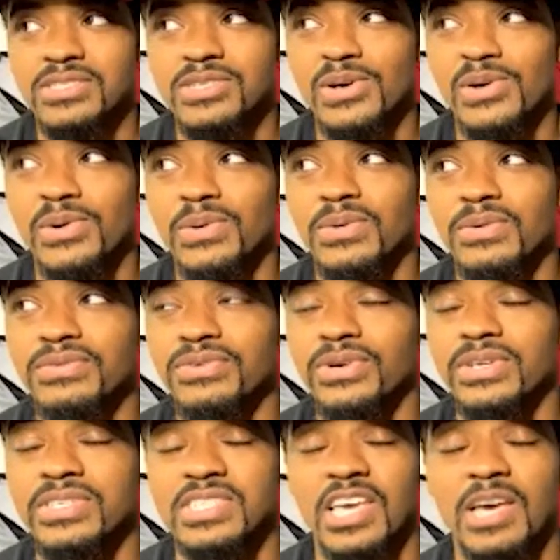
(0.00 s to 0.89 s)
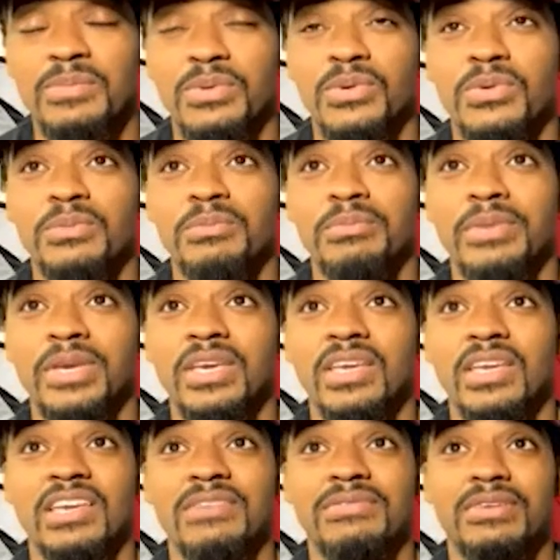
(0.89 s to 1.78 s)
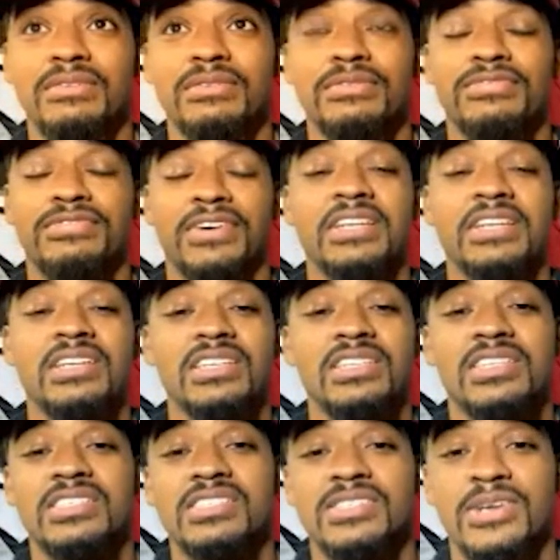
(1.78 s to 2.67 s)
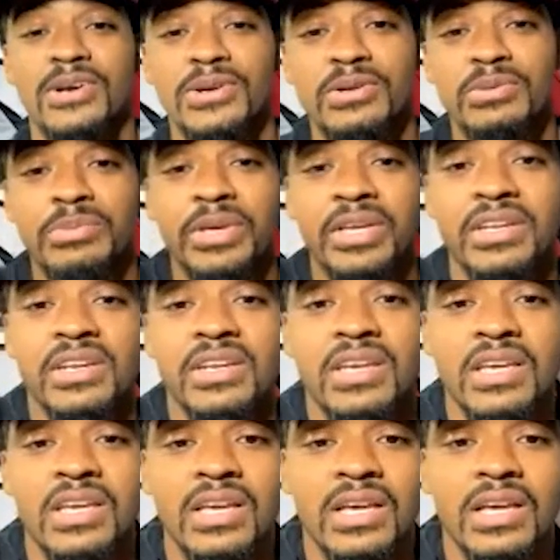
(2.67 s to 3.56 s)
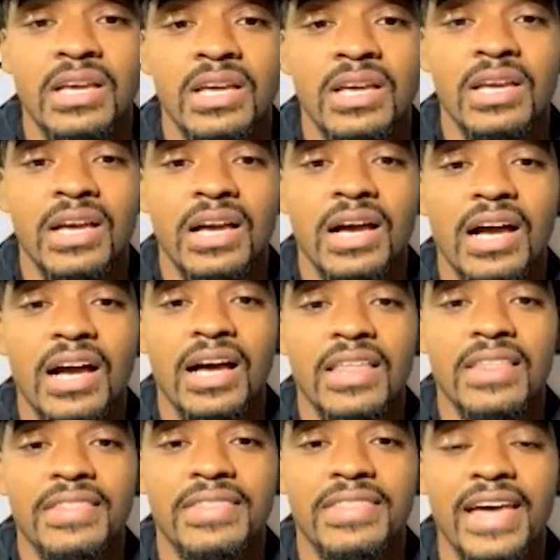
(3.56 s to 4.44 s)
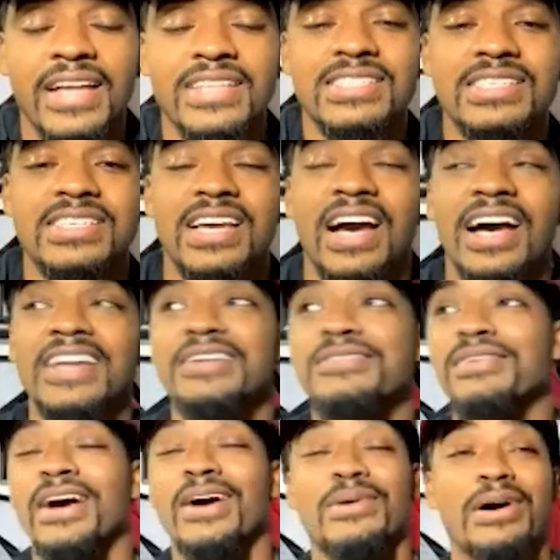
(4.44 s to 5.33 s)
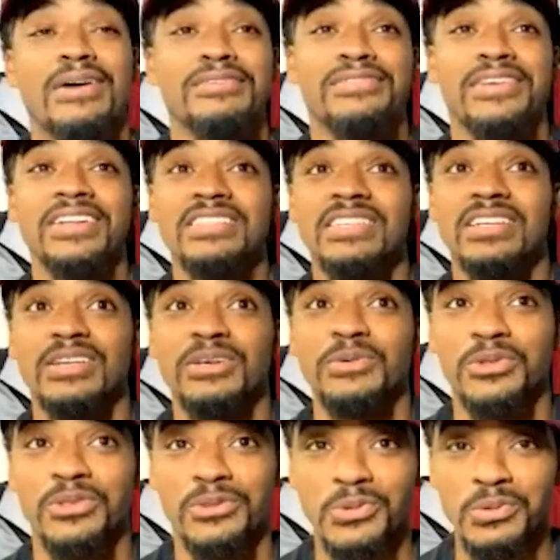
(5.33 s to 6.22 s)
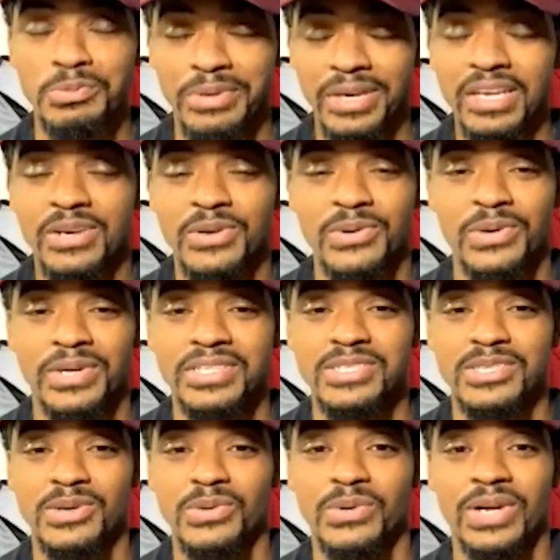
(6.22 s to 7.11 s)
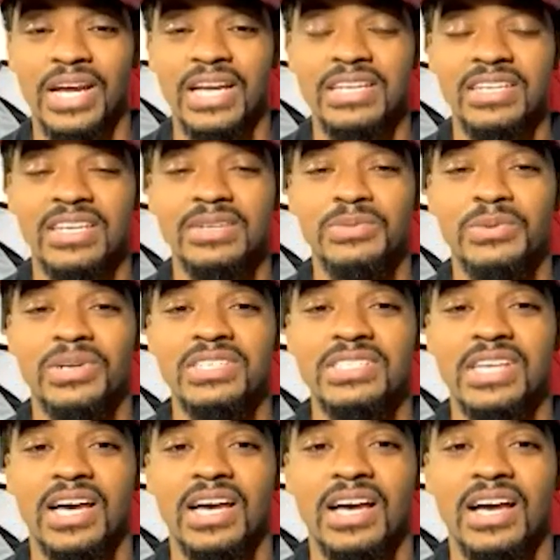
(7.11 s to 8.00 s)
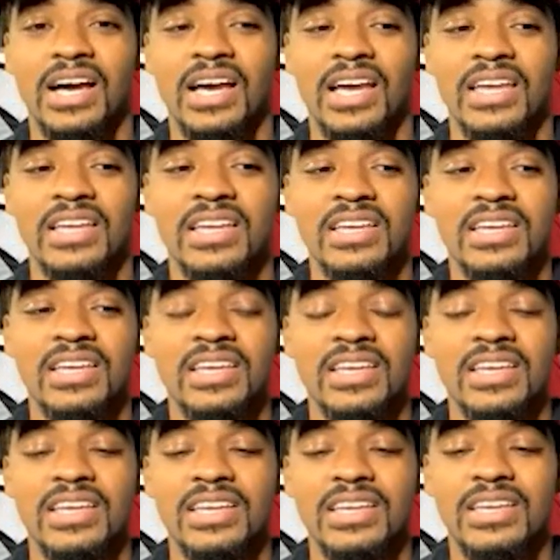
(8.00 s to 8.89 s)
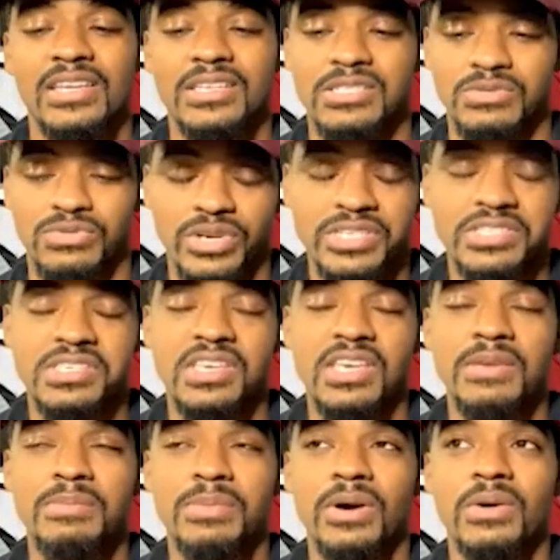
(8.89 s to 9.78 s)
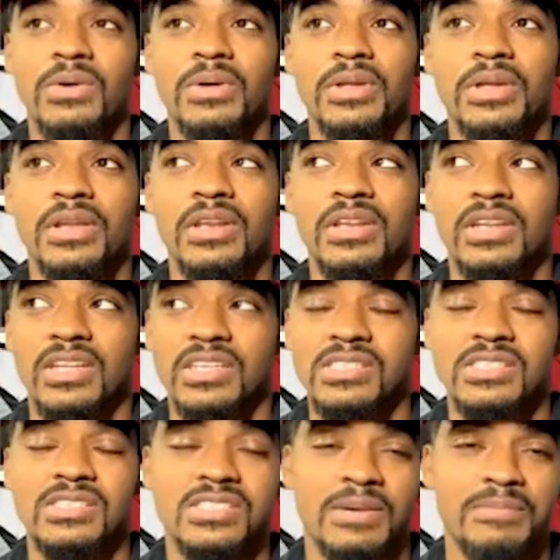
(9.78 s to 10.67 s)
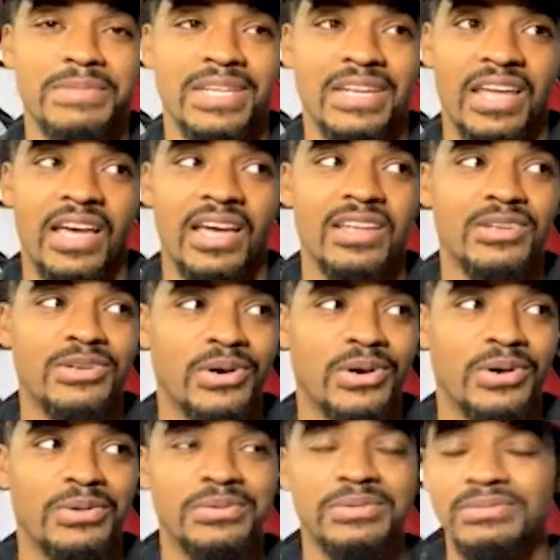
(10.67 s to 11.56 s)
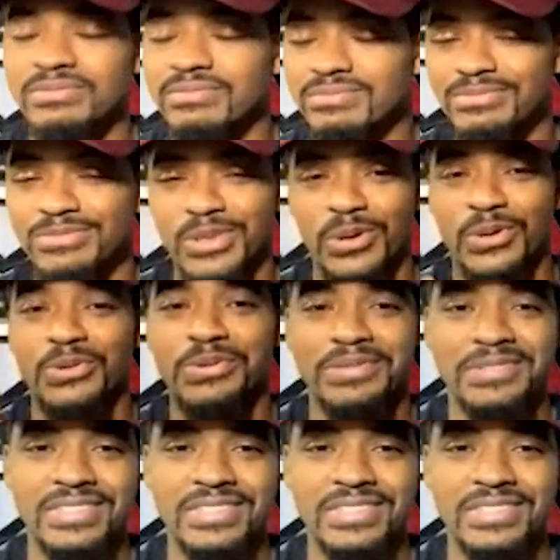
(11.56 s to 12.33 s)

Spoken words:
so for me, even funding this tournament, that's kind of how I funded it, through Bitcoin. So what I did was I it's risky, but and this is something that, you know, don't